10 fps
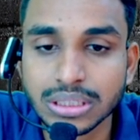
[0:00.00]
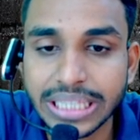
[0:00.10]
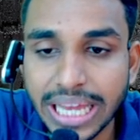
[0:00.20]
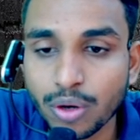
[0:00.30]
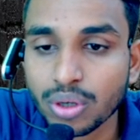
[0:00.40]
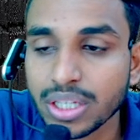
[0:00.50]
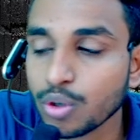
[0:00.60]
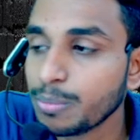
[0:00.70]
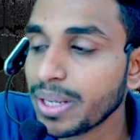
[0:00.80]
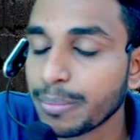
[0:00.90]
Then only
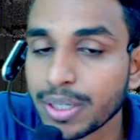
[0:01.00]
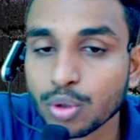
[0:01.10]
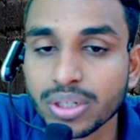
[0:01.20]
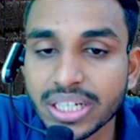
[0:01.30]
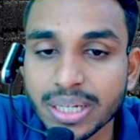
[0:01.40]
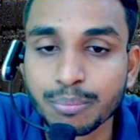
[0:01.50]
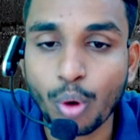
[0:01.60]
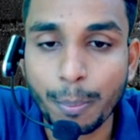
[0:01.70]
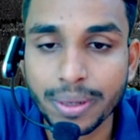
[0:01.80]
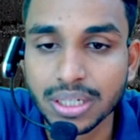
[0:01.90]
you will be able to retain
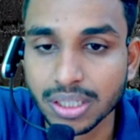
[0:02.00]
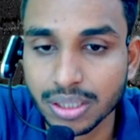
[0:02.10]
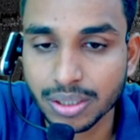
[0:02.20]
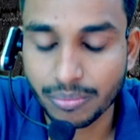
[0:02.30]
properly.